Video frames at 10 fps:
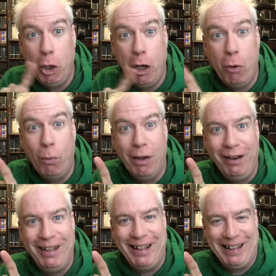No
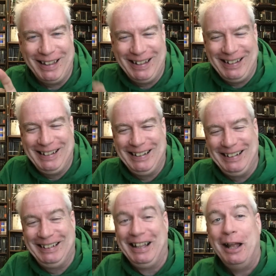
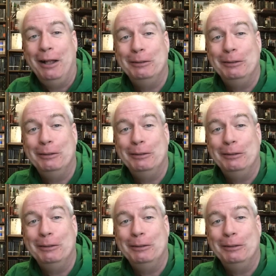one.